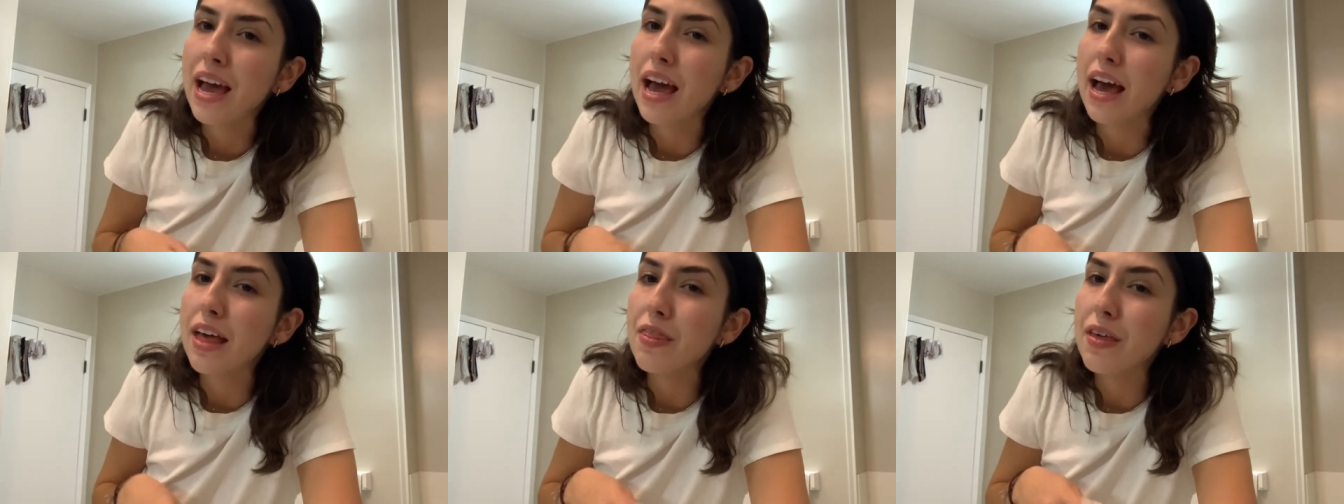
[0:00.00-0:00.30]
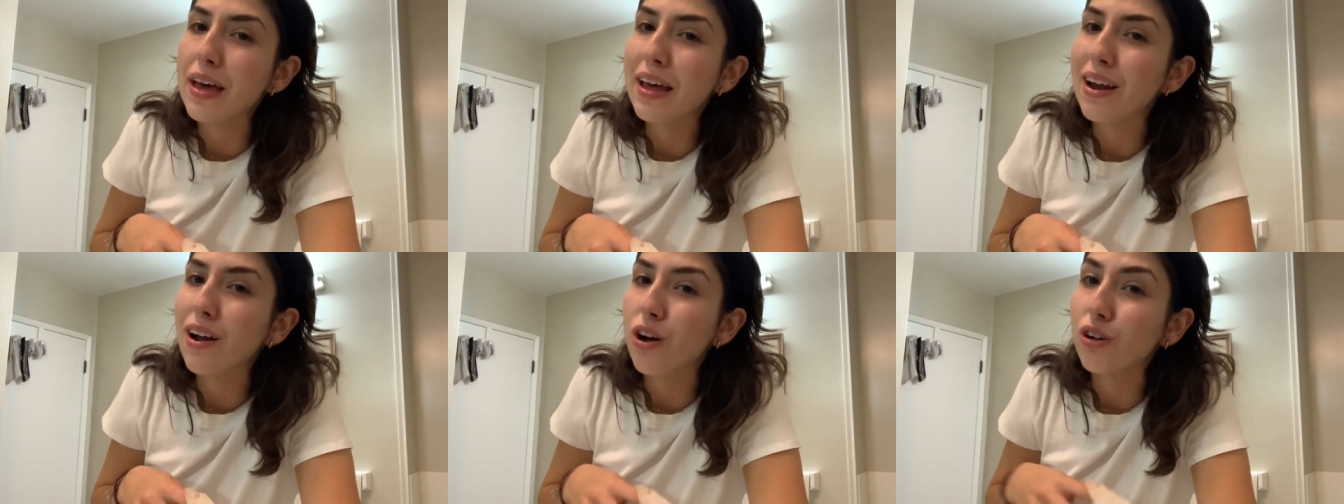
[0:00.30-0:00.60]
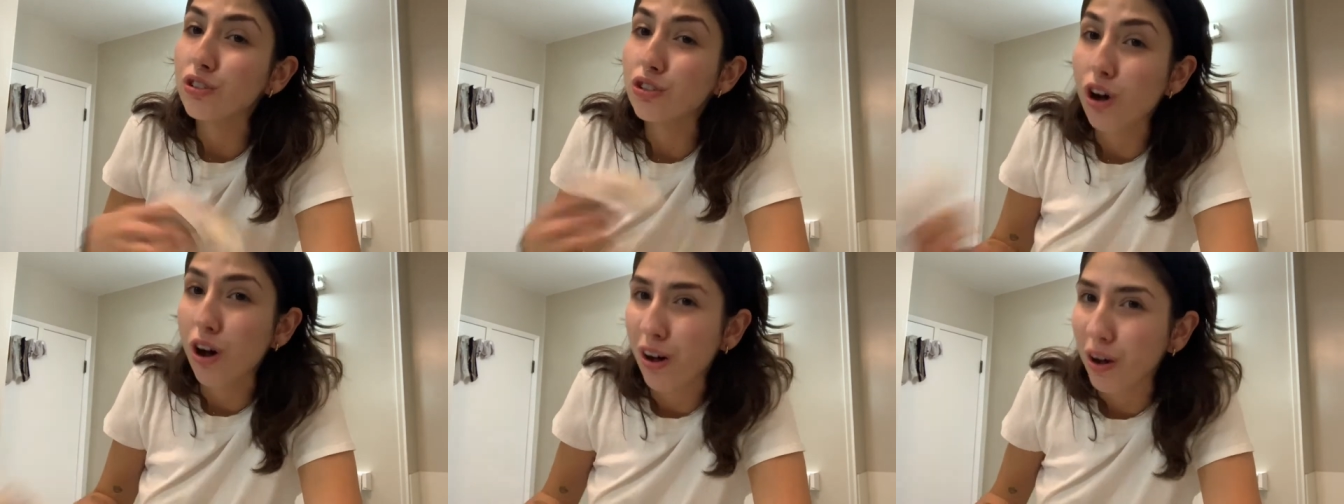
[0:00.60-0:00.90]
and then I'll
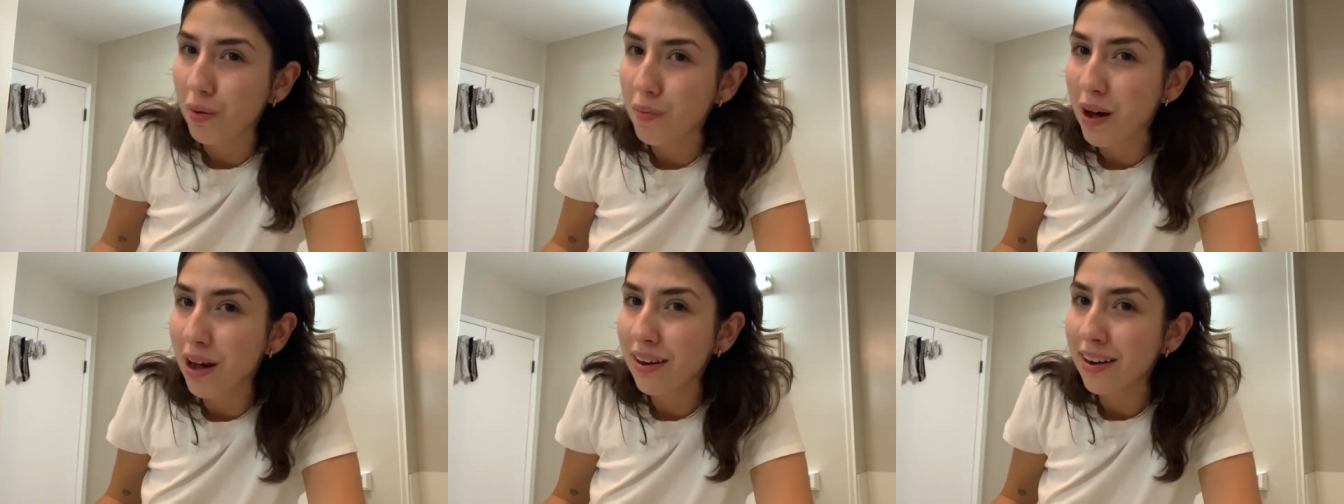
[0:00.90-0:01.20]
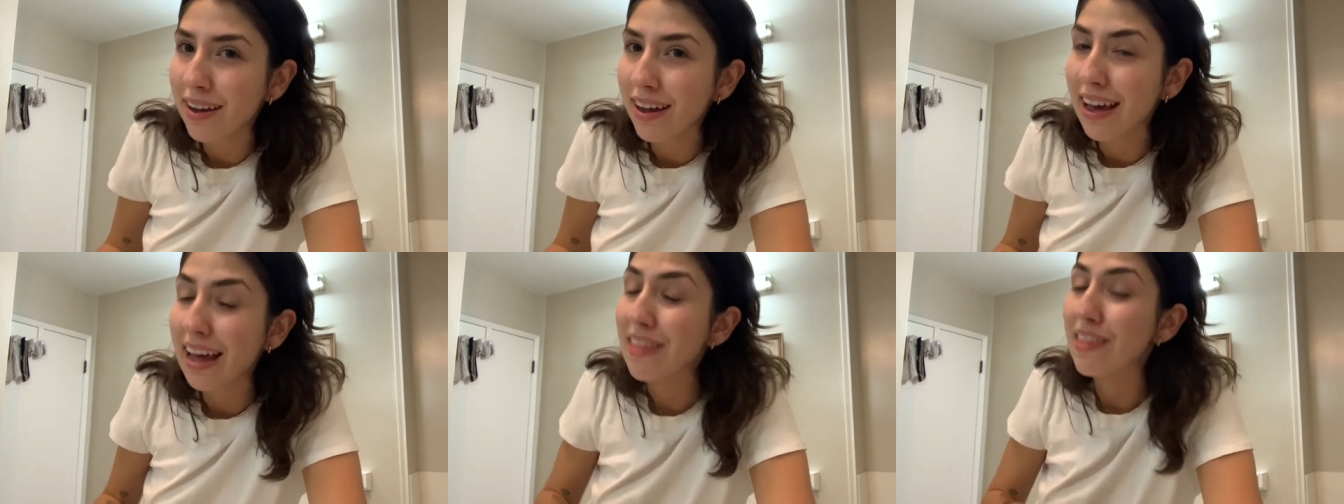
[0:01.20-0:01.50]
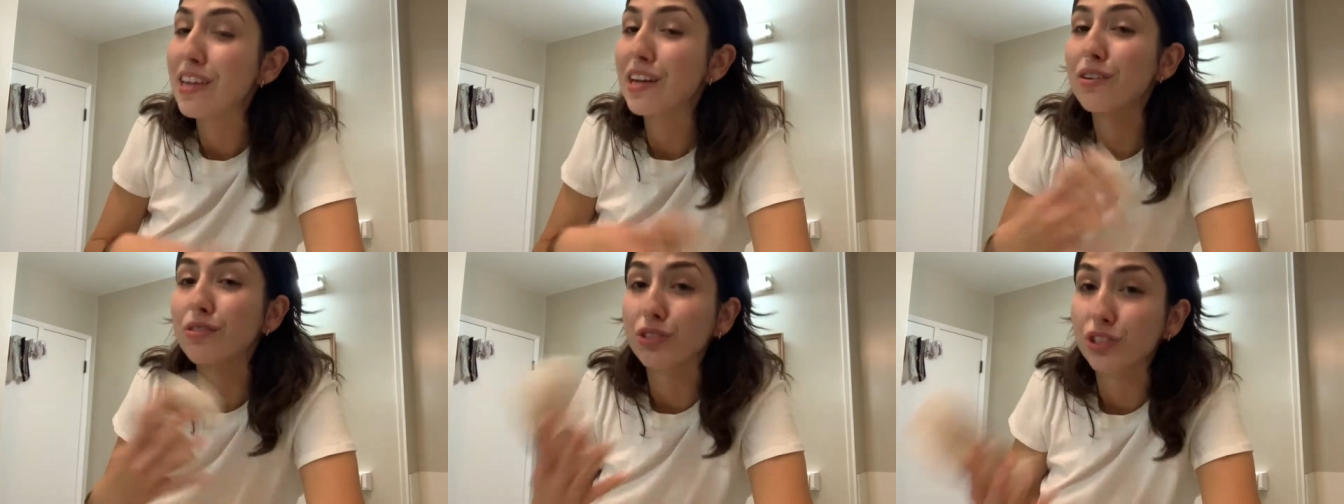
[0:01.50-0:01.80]
talk about it and
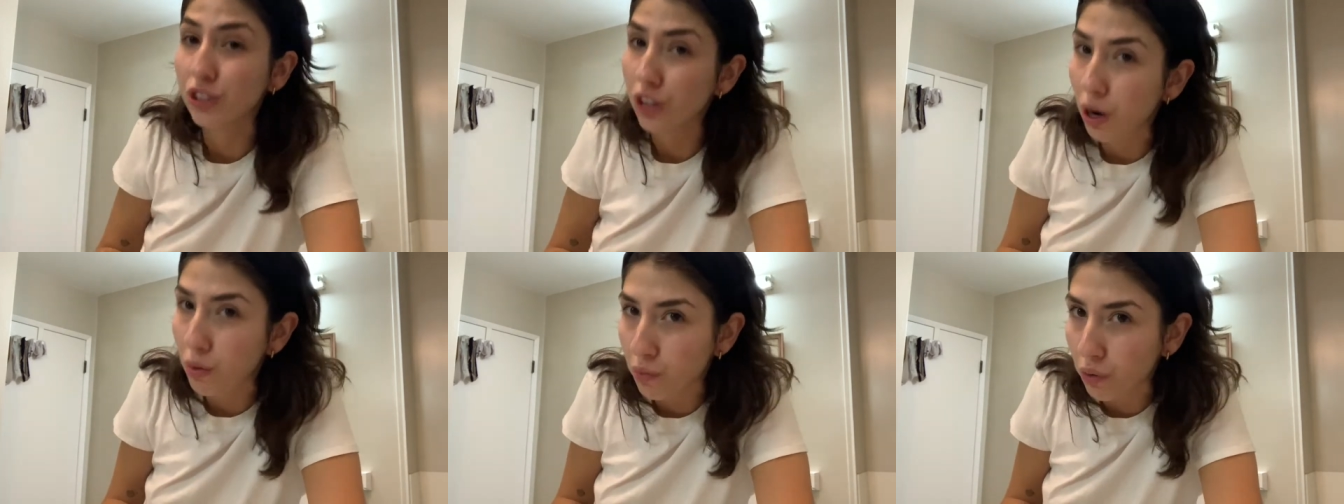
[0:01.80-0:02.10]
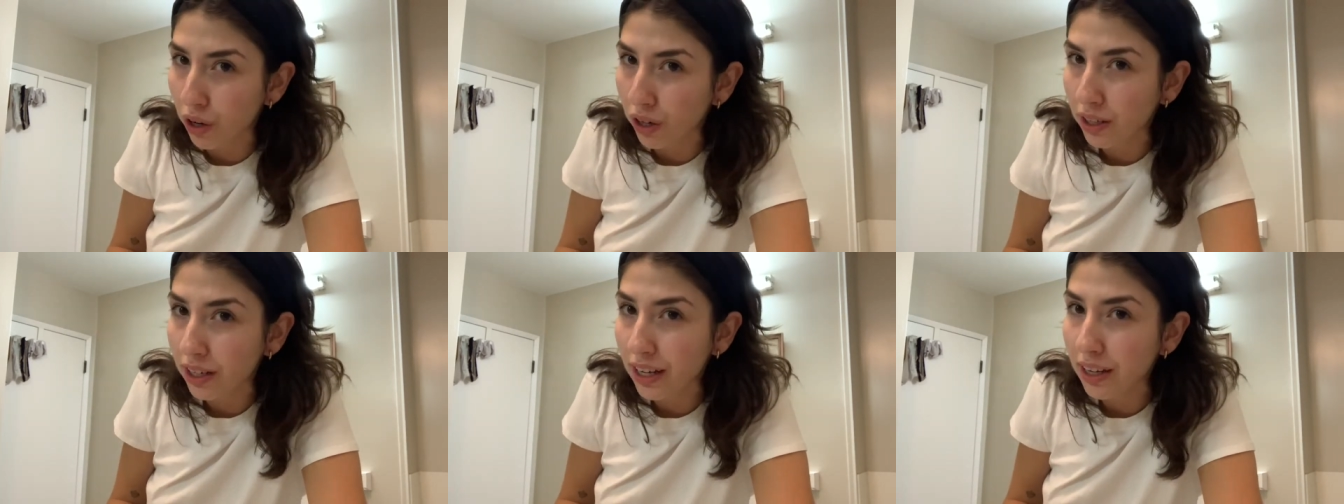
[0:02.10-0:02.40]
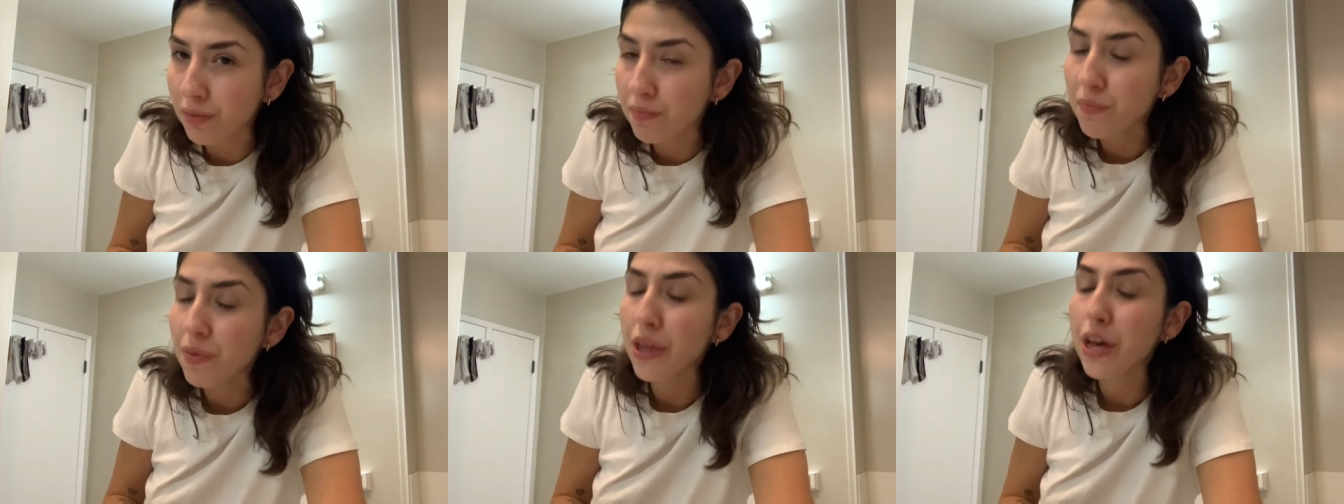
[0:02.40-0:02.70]
then it'll stop
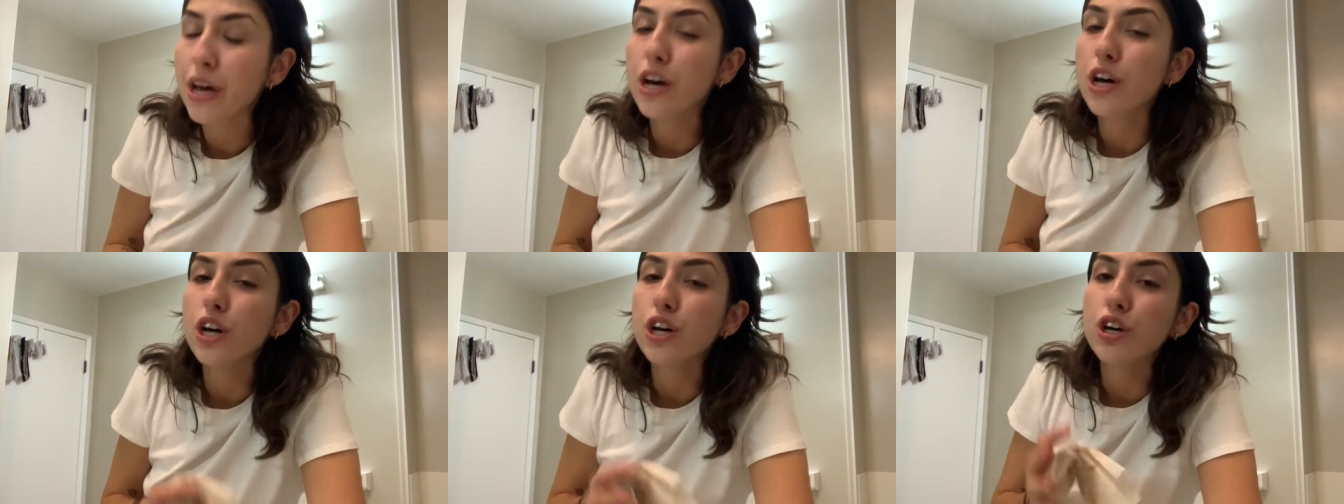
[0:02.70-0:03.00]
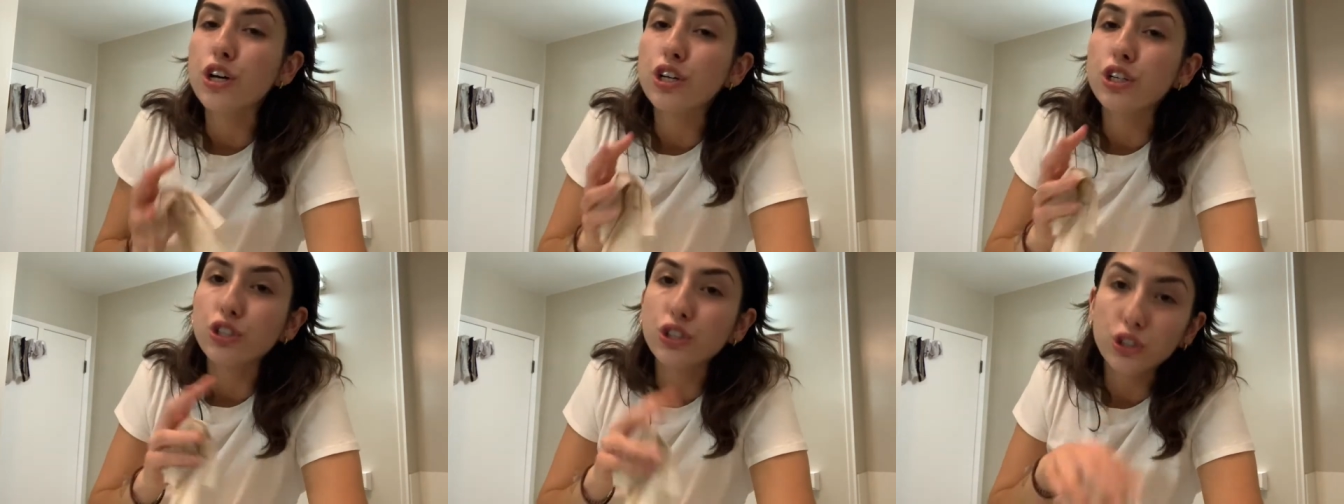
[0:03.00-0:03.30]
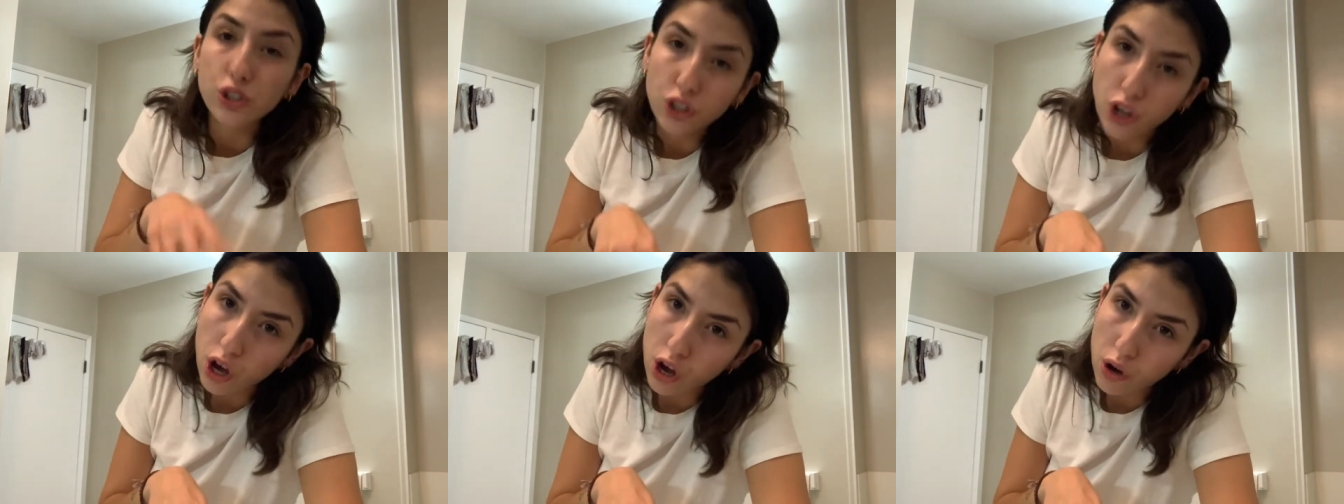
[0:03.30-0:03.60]
working.
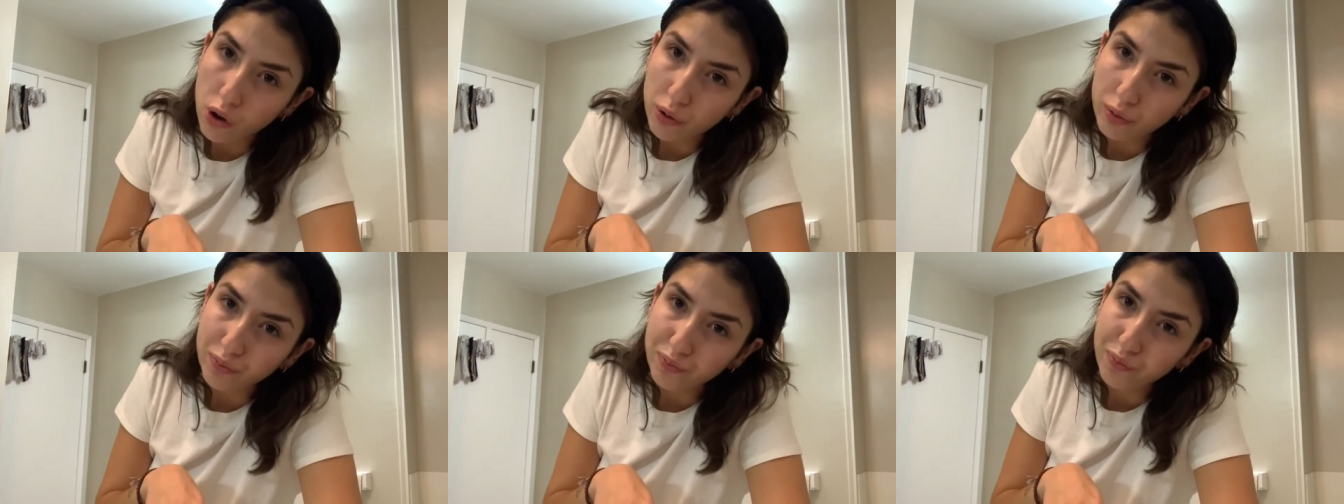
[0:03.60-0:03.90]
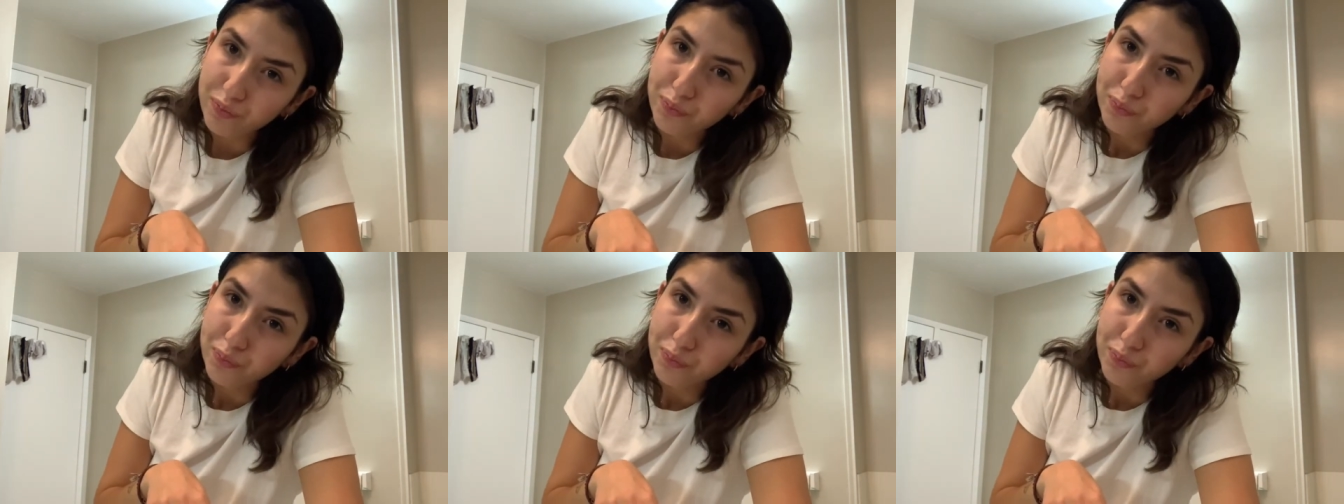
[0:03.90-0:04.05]
So